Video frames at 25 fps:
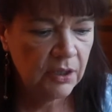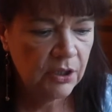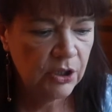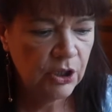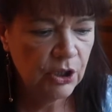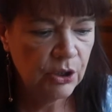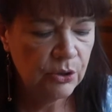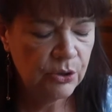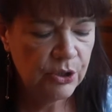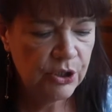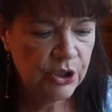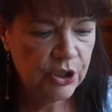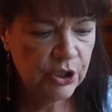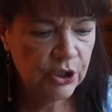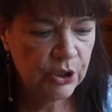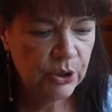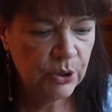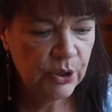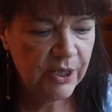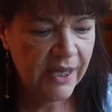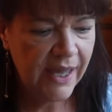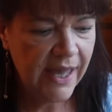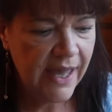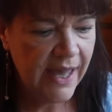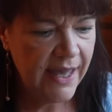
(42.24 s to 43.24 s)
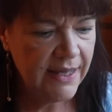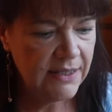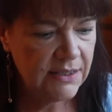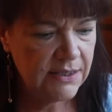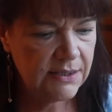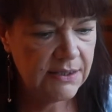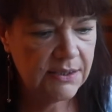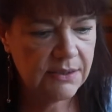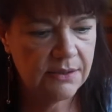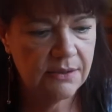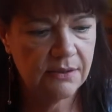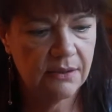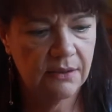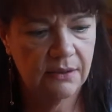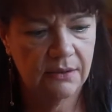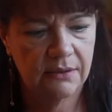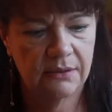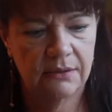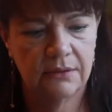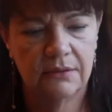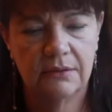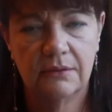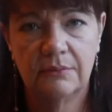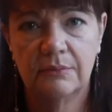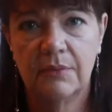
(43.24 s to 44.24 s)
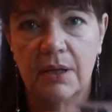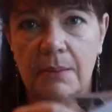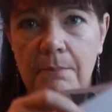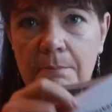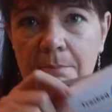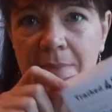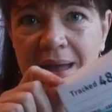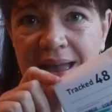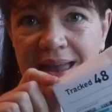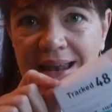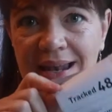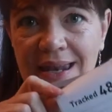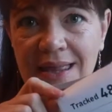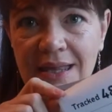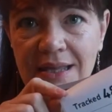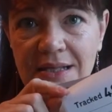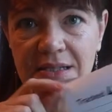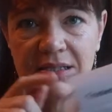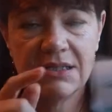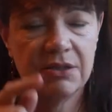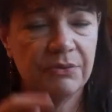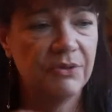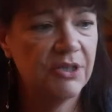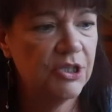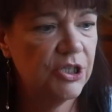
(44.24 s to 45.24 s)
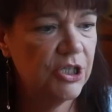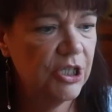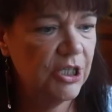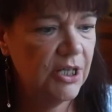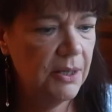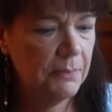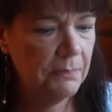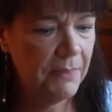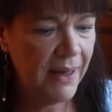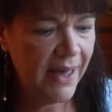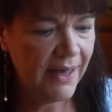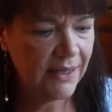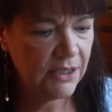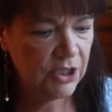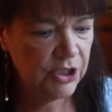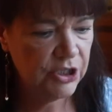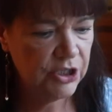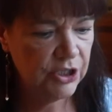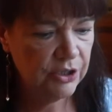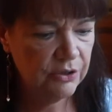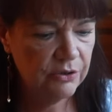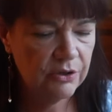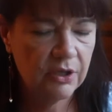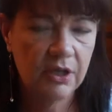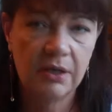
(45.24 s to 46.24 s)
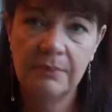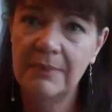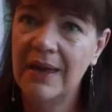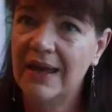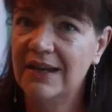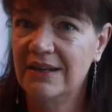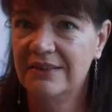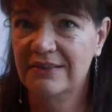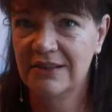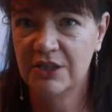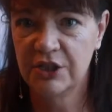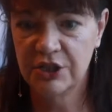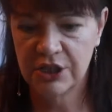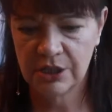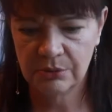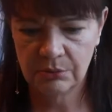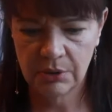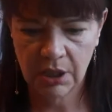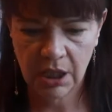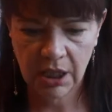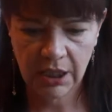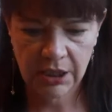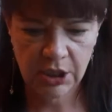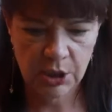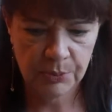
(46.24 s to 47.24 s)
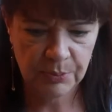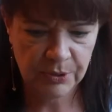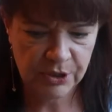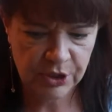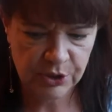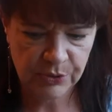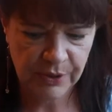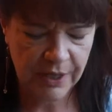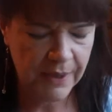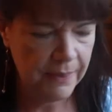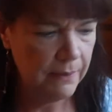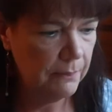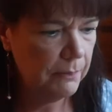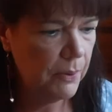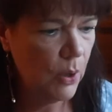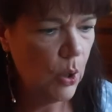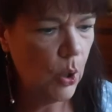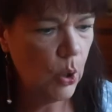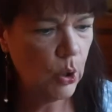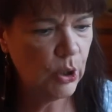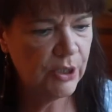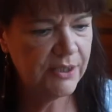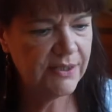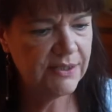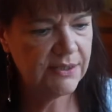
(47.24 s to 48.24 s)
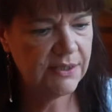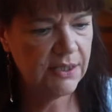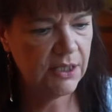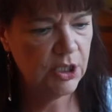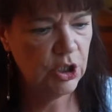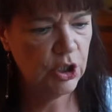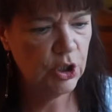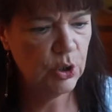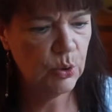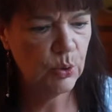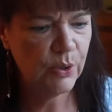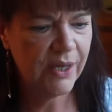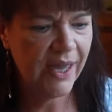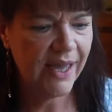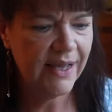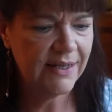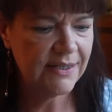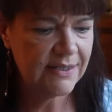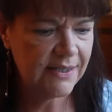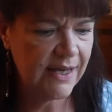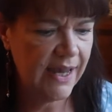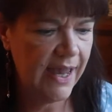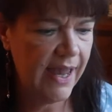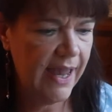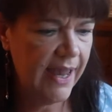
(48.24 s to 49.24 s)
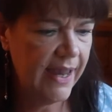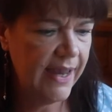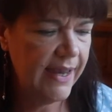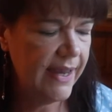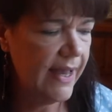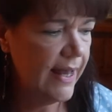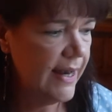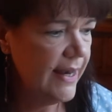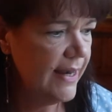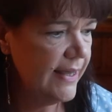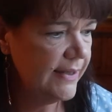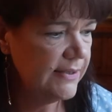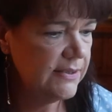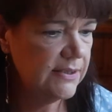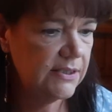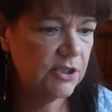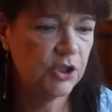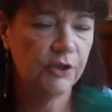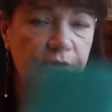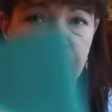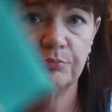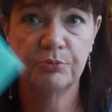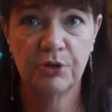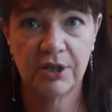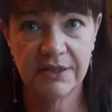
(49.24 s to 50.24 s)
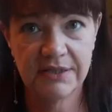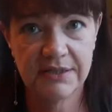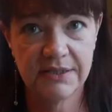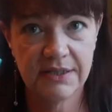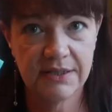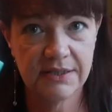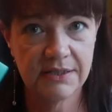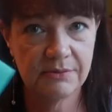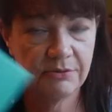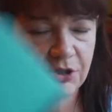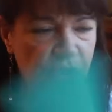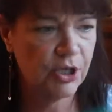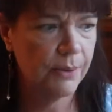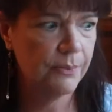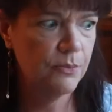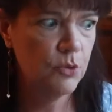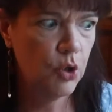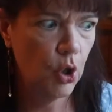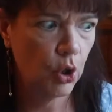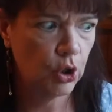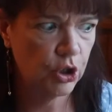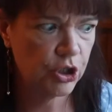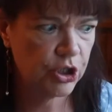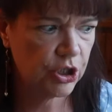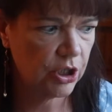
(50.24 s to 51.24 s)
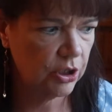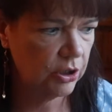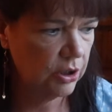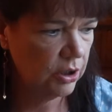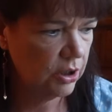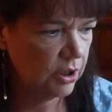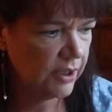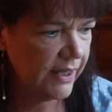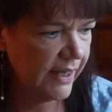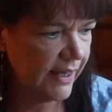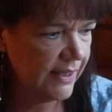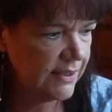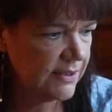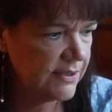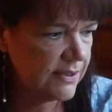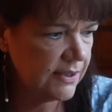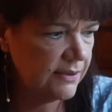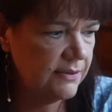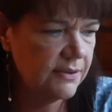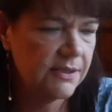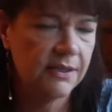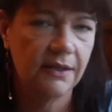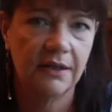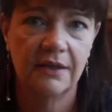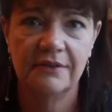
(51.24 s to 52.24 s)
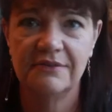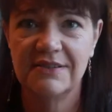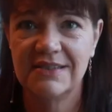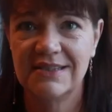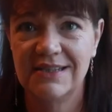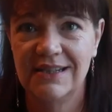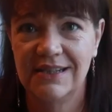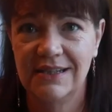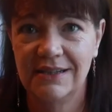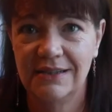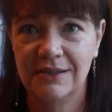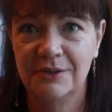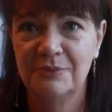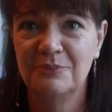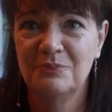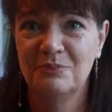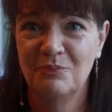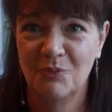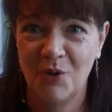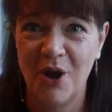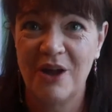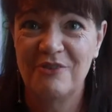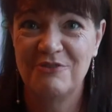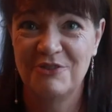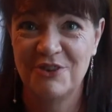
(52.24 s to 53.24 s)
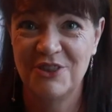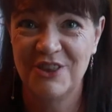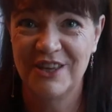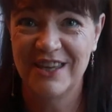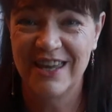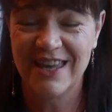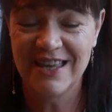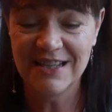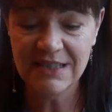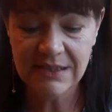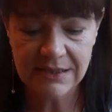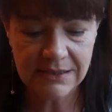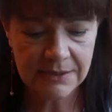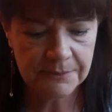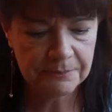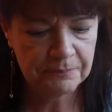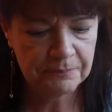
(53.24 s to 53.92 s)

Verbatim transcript: You do get um, a mailer to return it back to them. Anything you don't like, you put straight in the box. You get a list of prices, which I'm not going to look at until I've seen what everything is.